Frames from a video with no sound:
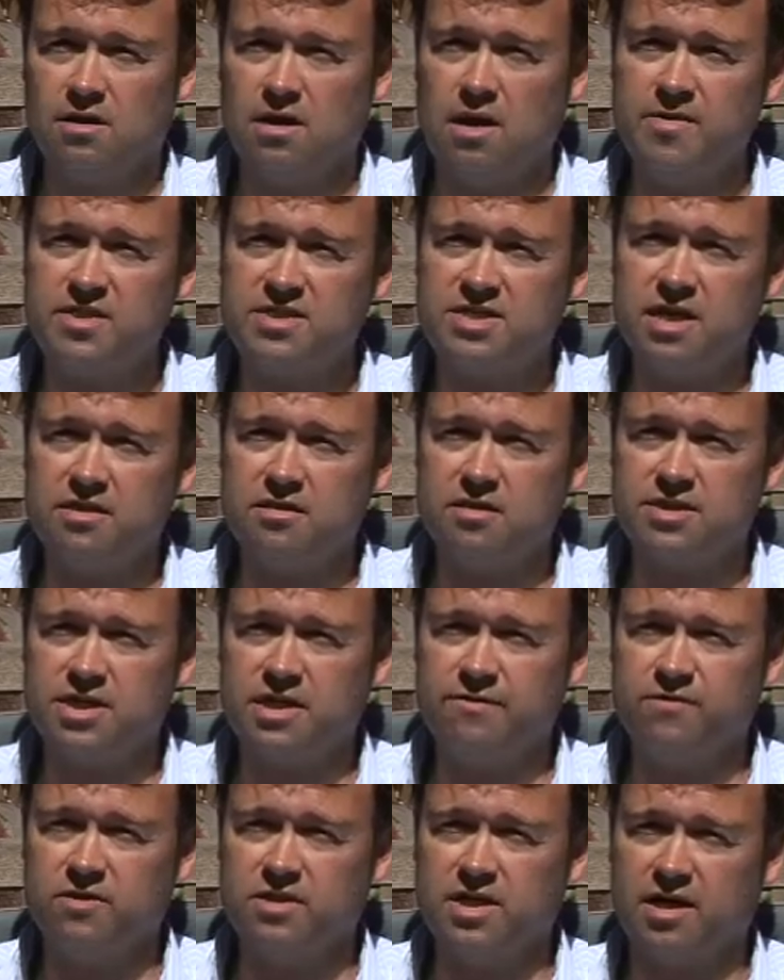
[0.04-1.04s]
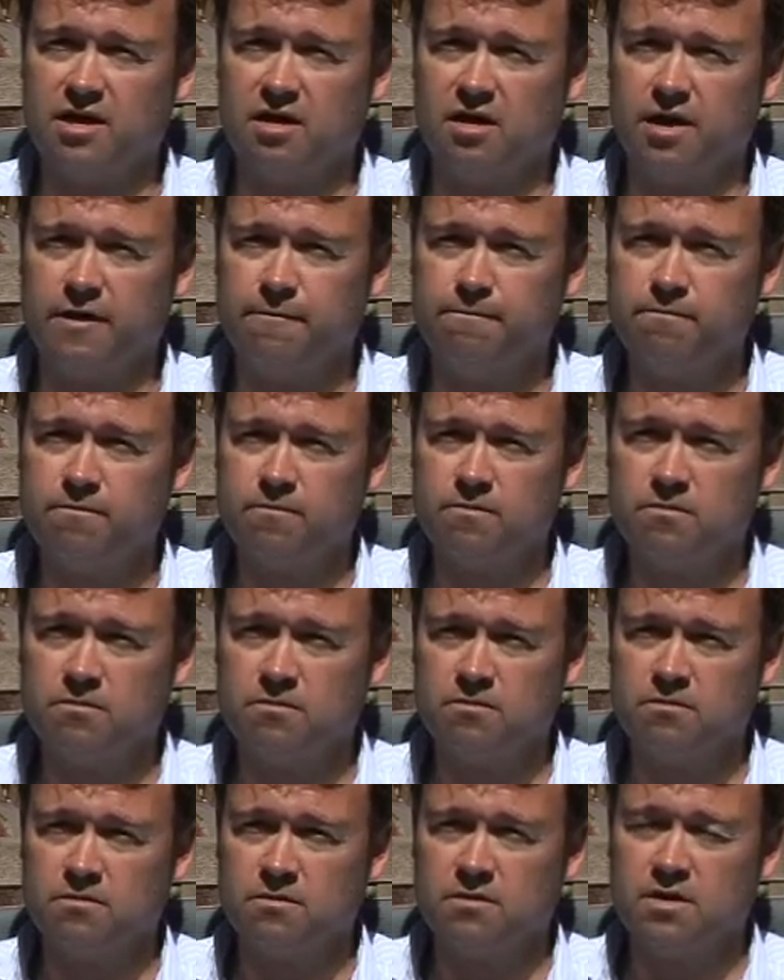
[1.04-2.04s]
Let me set the scene for Deadline.
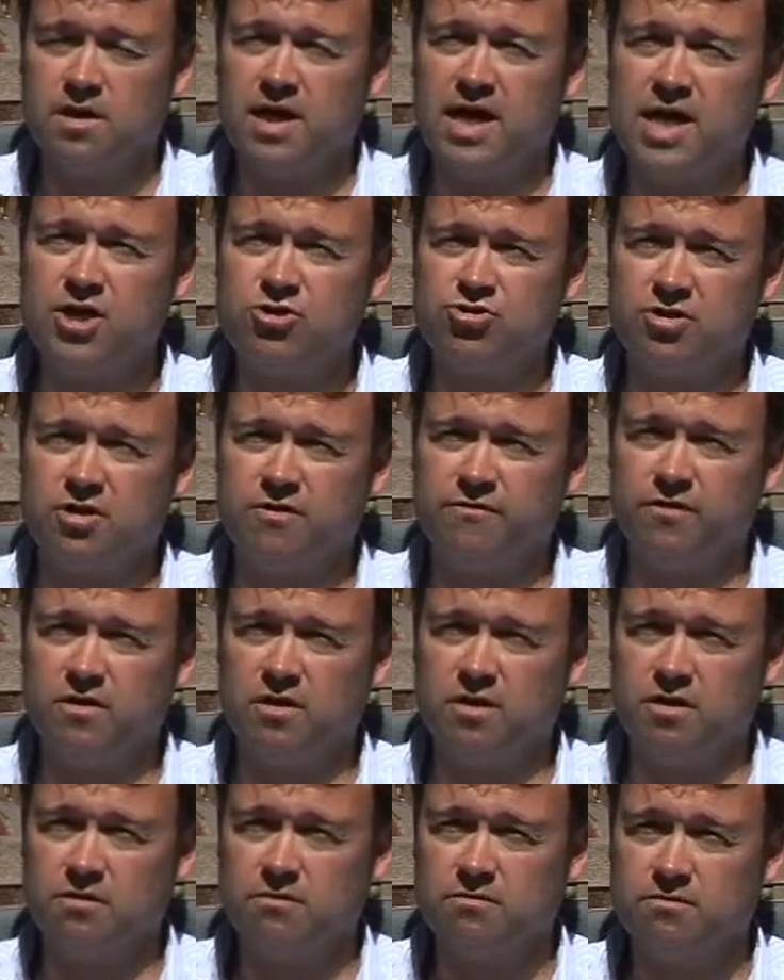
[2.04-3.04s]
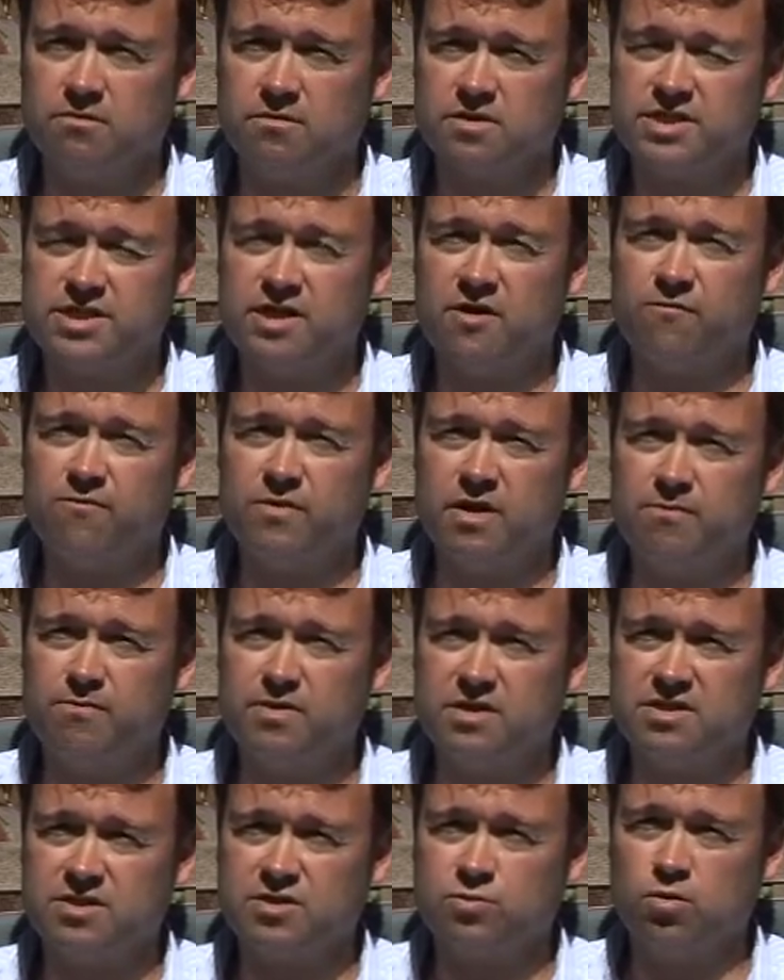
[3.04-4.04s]
Andrea Deverne, self-made
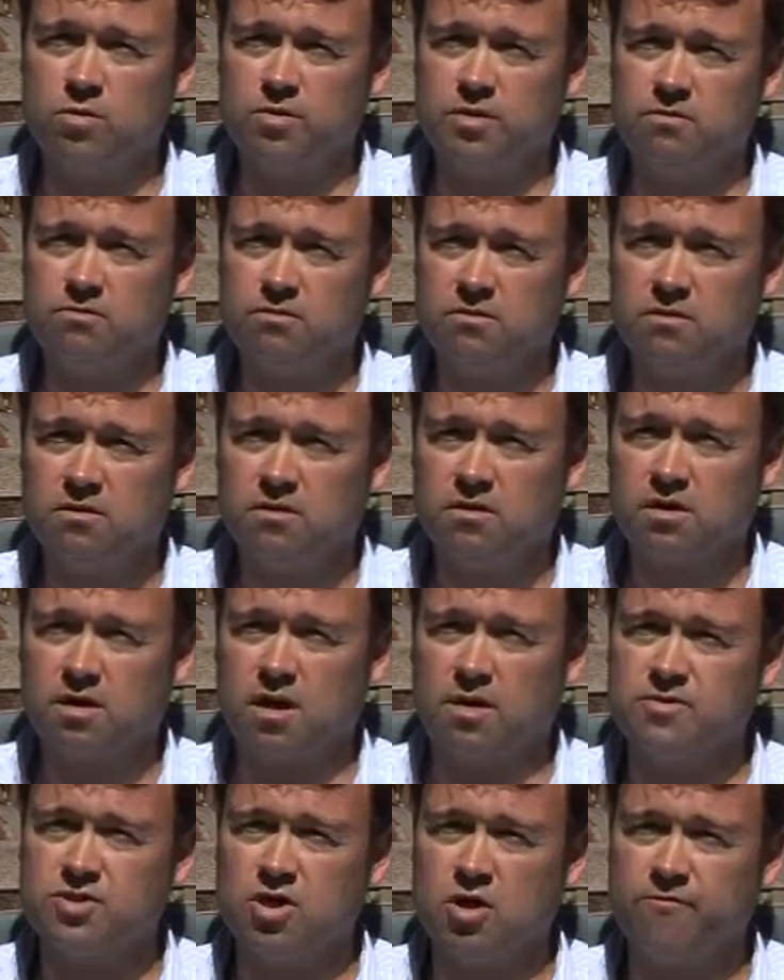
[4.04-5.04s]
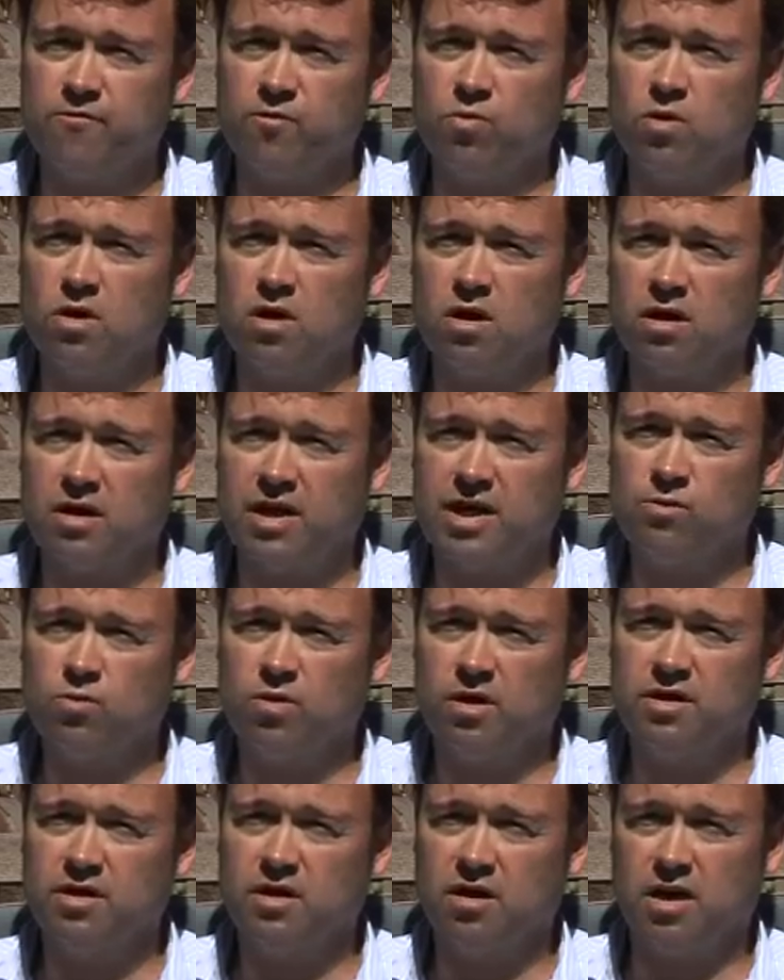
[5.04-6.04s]
businesswoman, comes home from work late
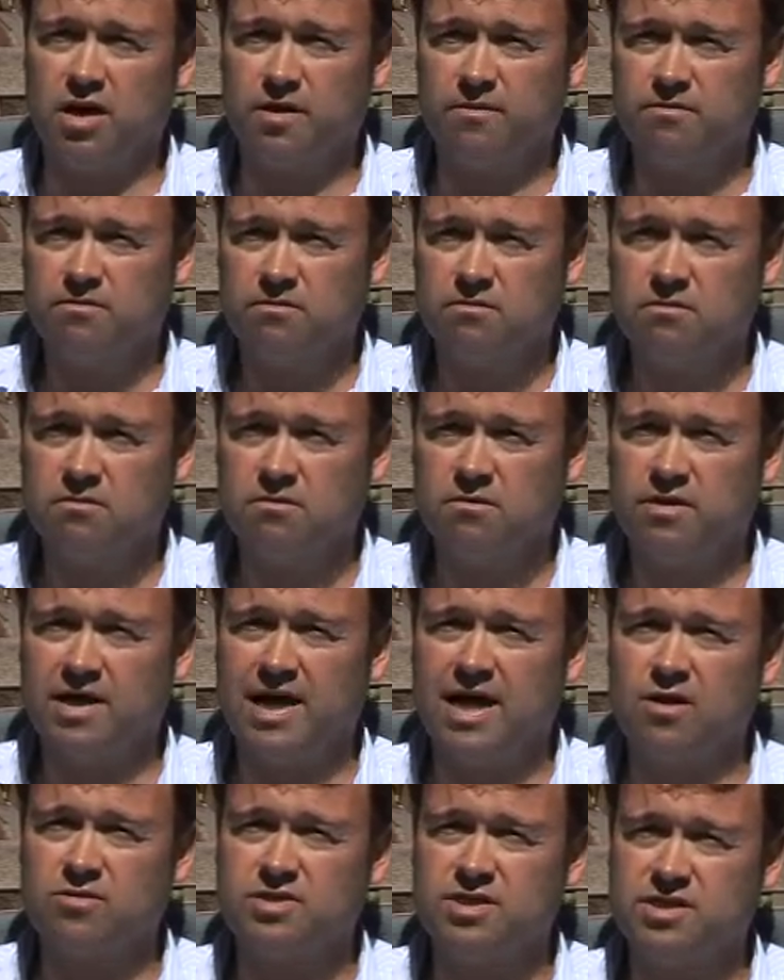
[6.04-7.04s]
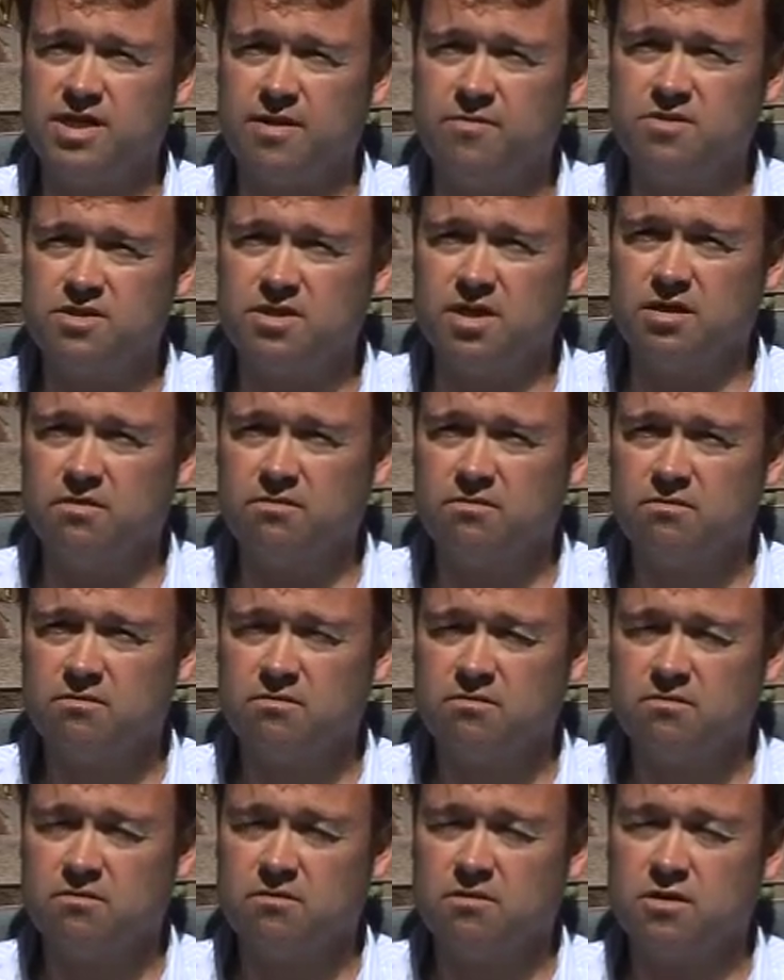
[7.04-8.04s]
one night. The house is empty.
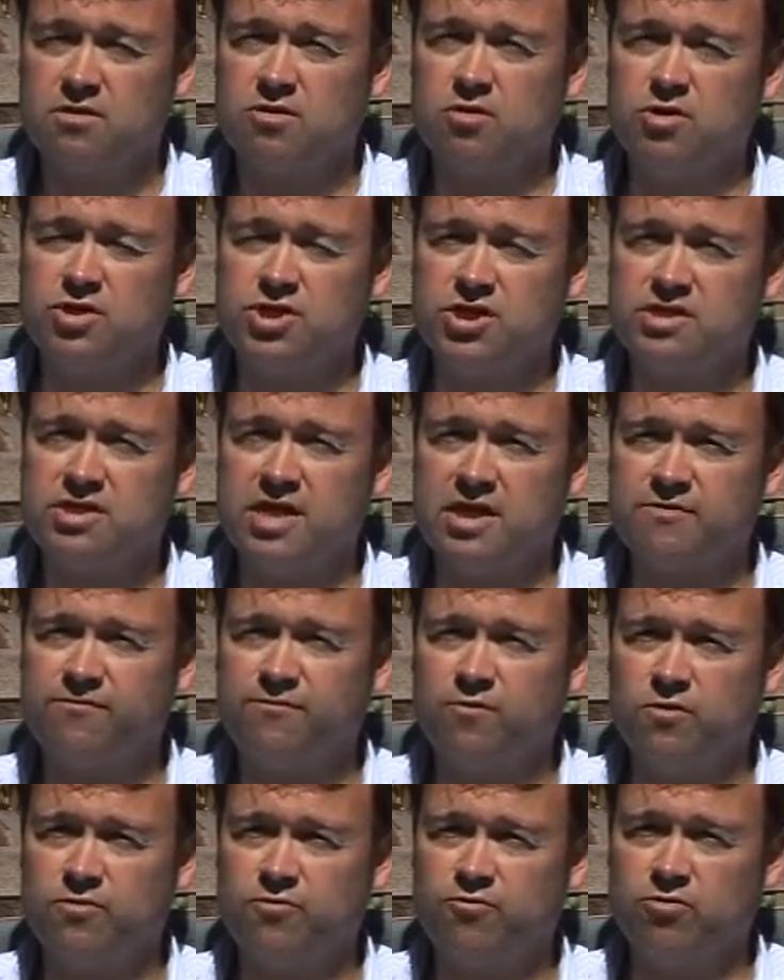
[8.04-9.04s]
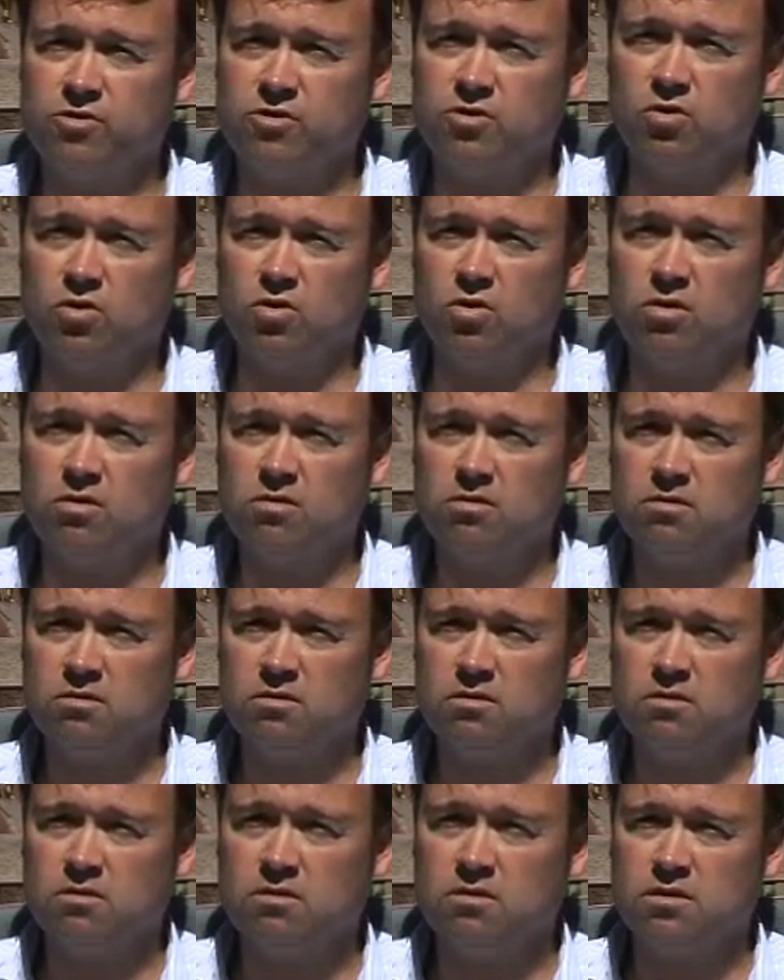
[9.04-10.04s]
As soon as she sets foot through the door,
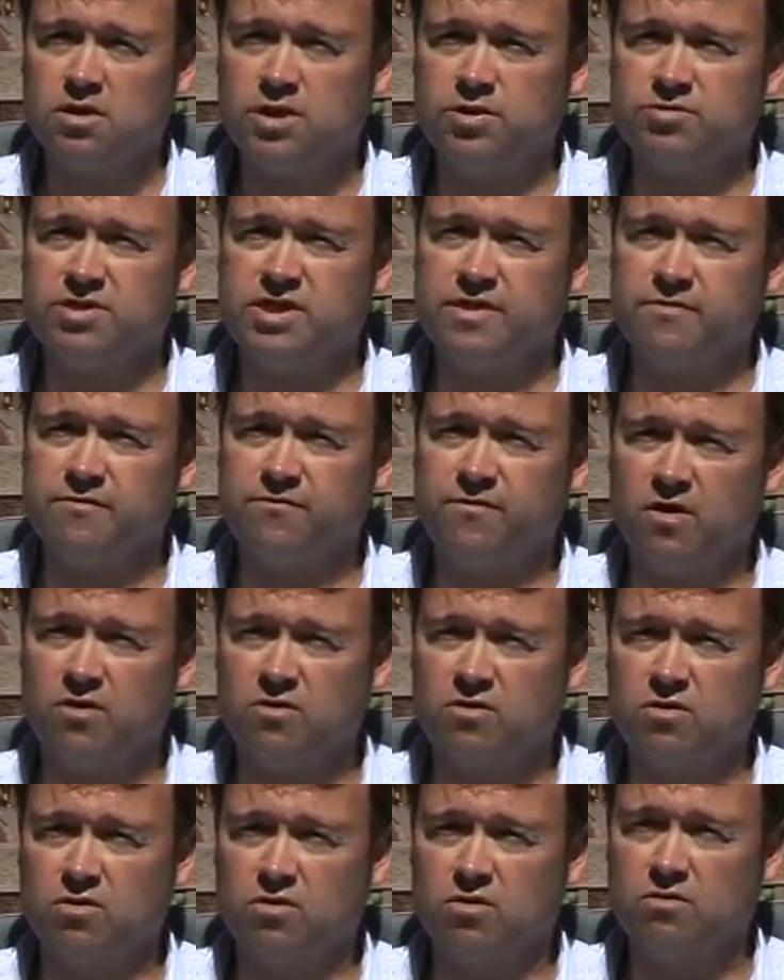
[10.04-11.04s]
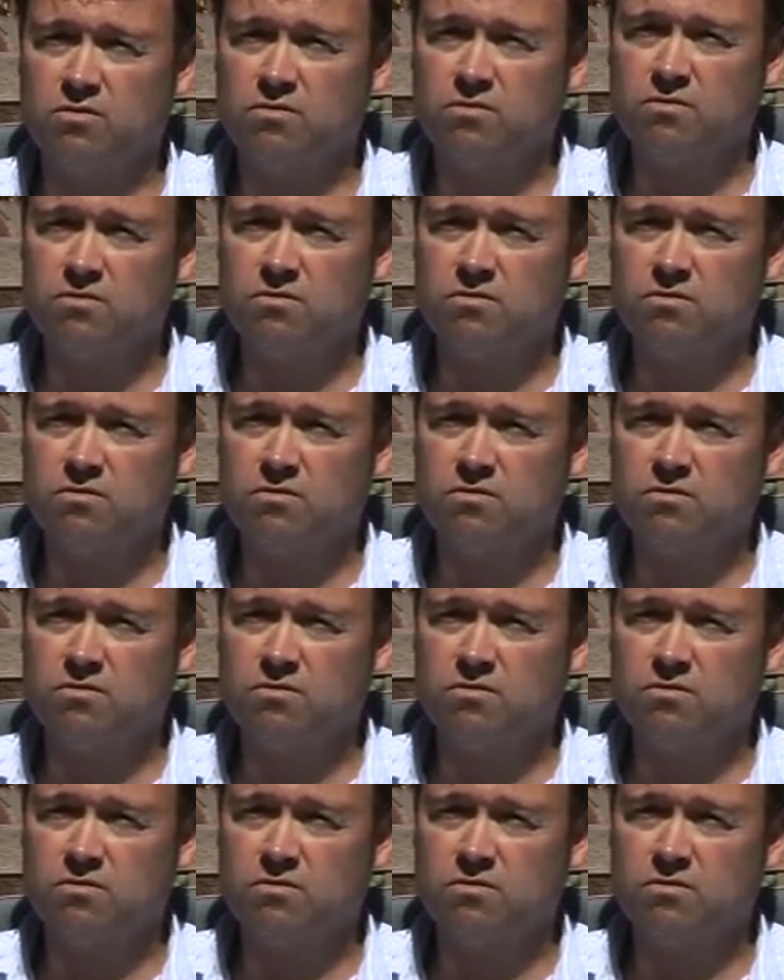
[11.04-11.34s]
she receives a phone call.